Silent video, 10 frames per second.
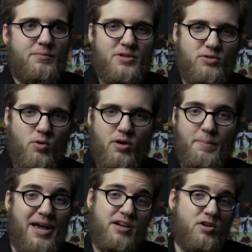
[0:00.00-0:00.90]
from the store, a
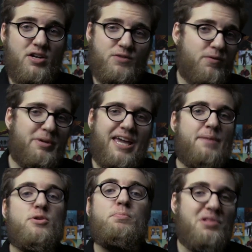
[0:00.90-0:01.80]
pack of cards from a
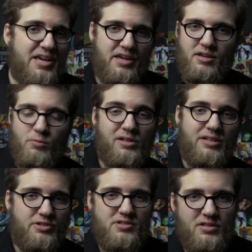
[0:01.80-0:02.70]
game you play
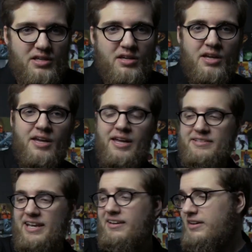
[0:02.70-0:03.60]
religiously,
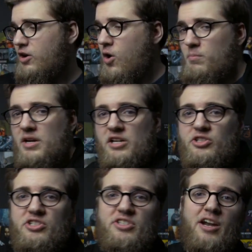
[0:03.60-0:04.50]
taken it home,
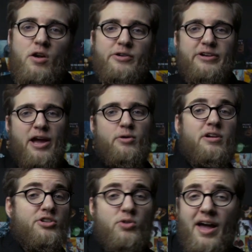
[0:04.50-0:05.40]
just set it on your counter
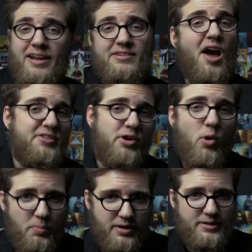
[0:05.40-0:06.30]
and tried not to
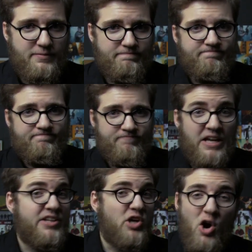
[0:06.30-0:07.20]
open it?
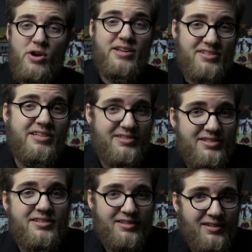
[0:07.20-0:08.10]
It's hard, isn't it?